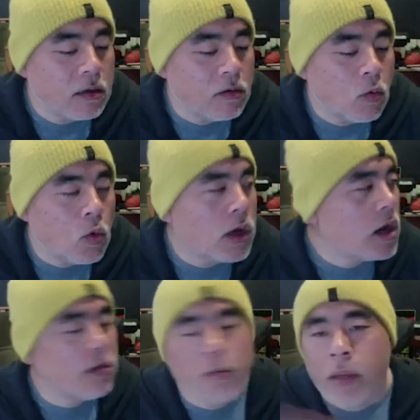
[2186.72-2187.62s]
what
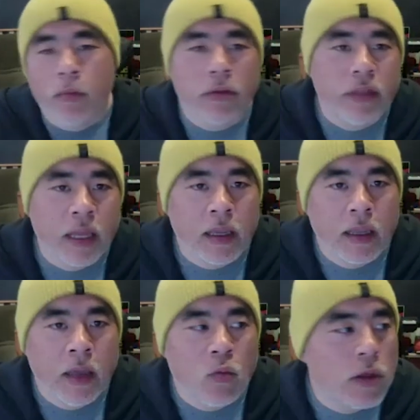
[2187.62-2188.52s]
other people think
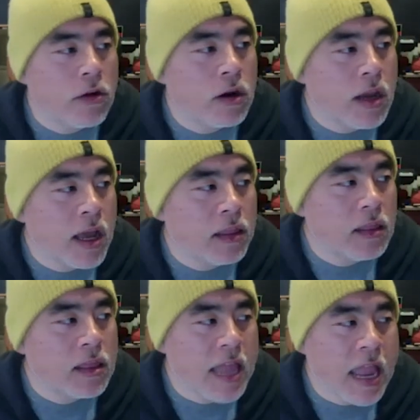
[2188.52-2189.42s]
and whether or
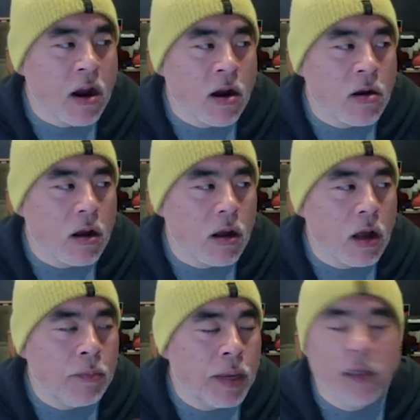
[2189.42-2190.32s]
not their
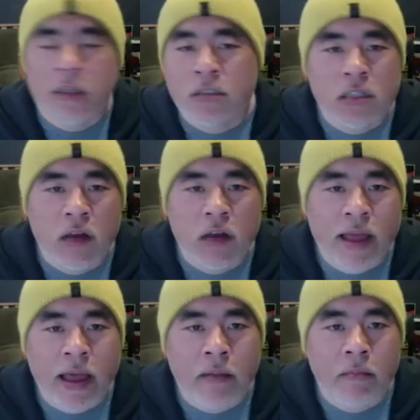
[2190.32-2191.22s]
opinions of
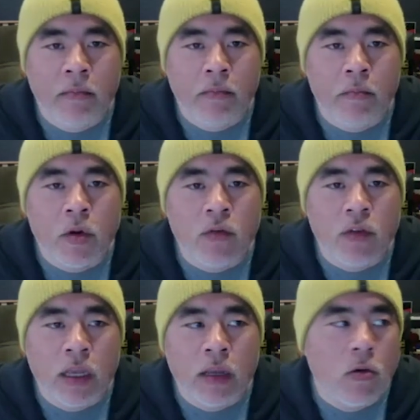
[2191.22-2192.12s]
that
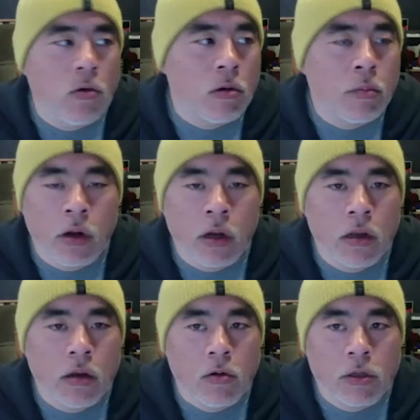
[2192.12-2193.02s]
movie or book
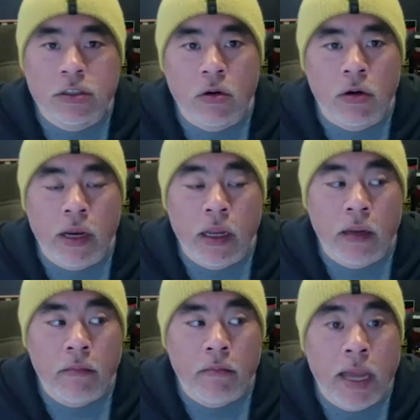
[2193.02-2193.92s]
or
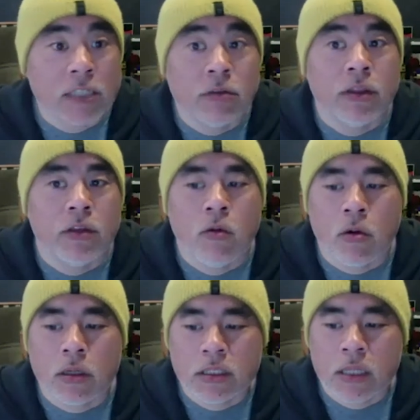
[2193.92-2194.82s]
story match with
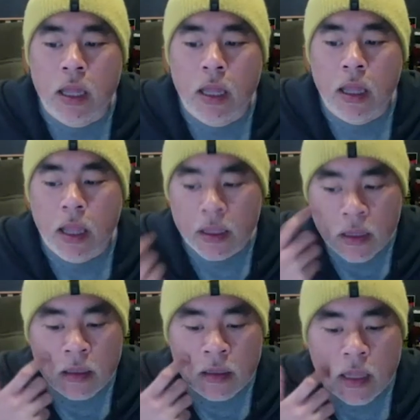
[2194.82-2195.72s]
yours. And
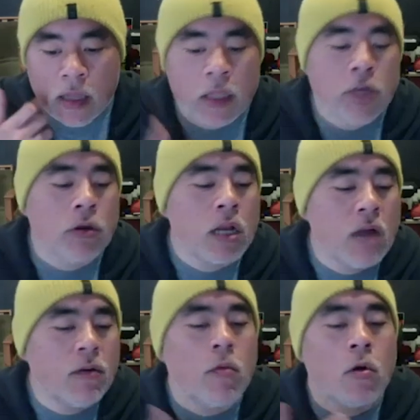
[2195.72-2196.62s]
then you
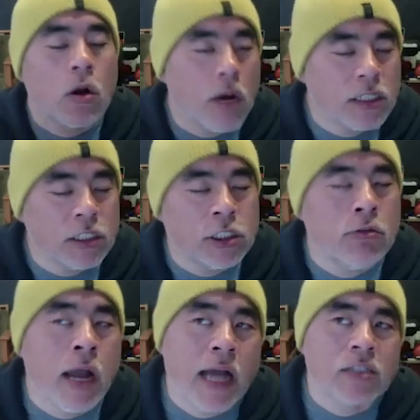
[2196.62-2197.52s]
uncover more questions. You
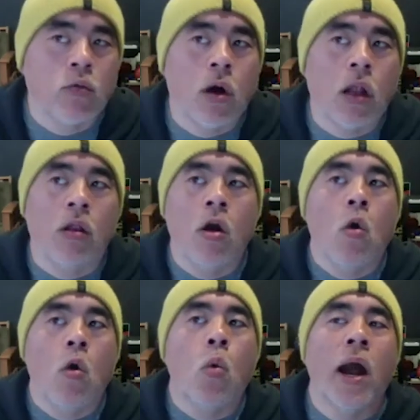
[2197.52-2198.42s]
ask, well,
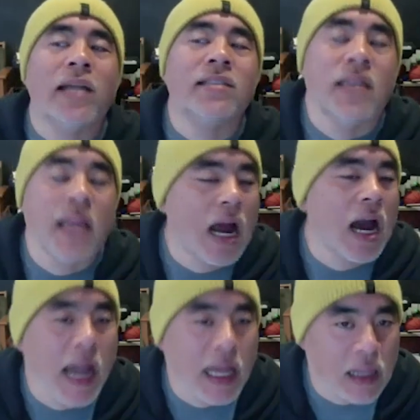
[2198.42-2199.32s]
why is it that
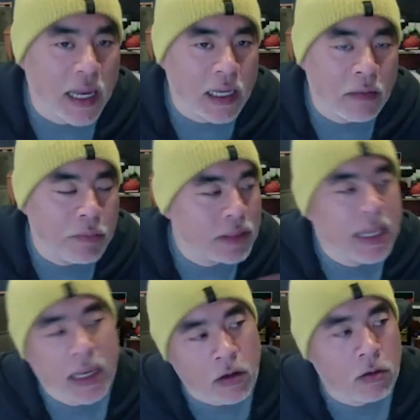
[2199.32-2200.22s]
I like it, but
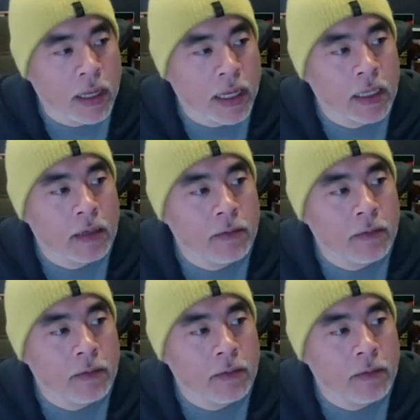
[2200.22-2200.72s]
they don't like it?